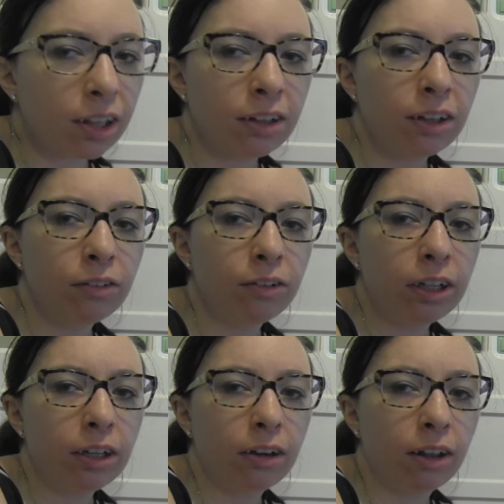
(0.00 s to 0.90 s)
this
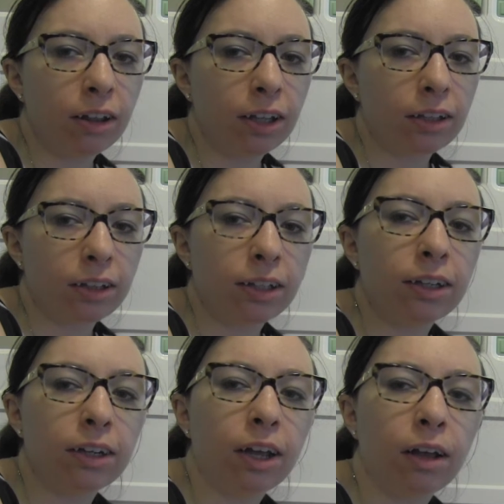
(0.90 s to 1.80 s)
way you're all like
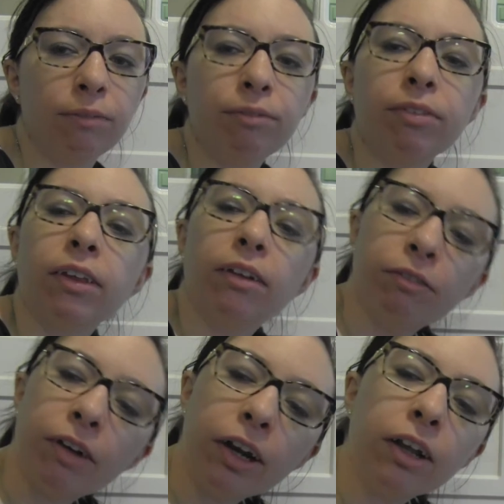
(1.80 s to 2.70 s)
cleaned up and
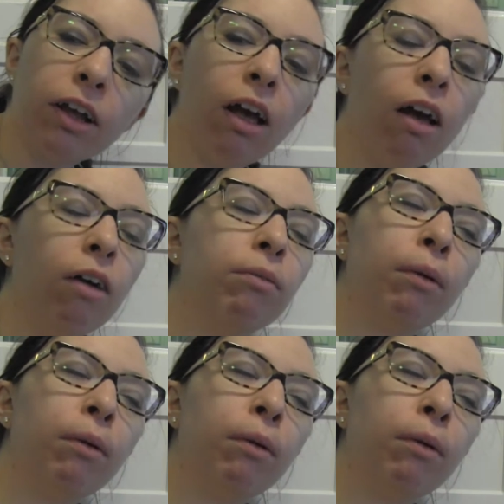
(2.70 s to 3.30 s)
ready to go. My